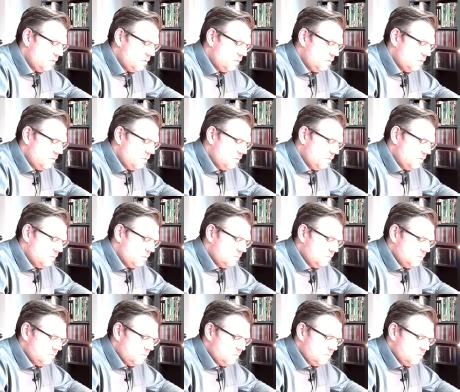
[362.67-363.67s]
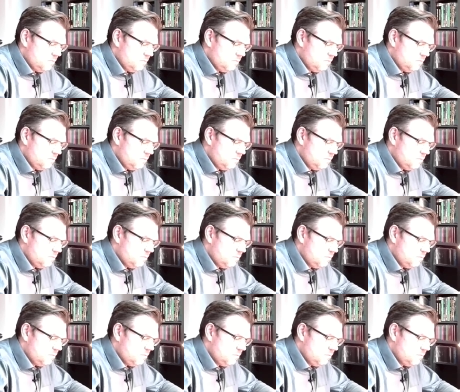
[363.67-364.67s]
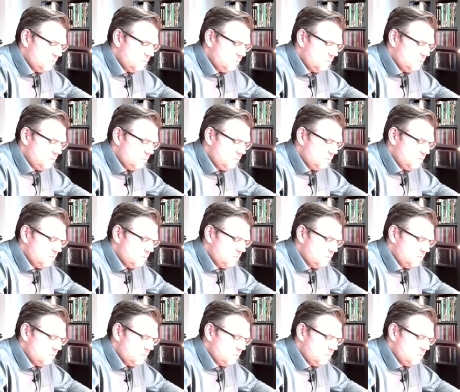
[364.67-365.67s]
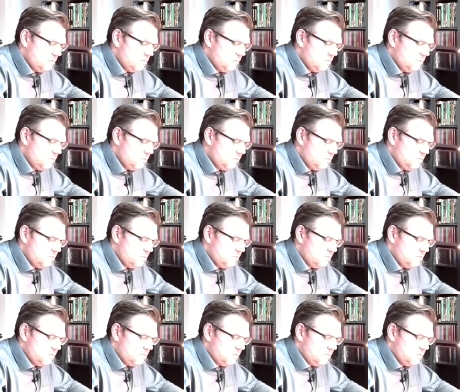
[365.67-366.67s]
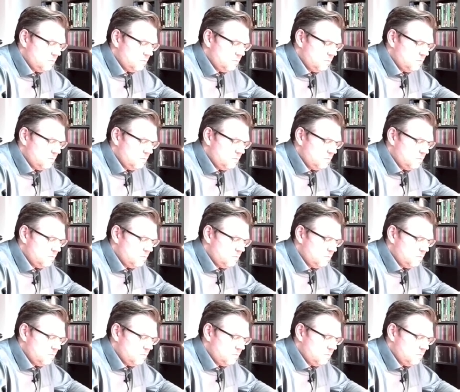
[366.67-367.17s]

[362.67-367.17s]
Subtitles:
(no one is talking)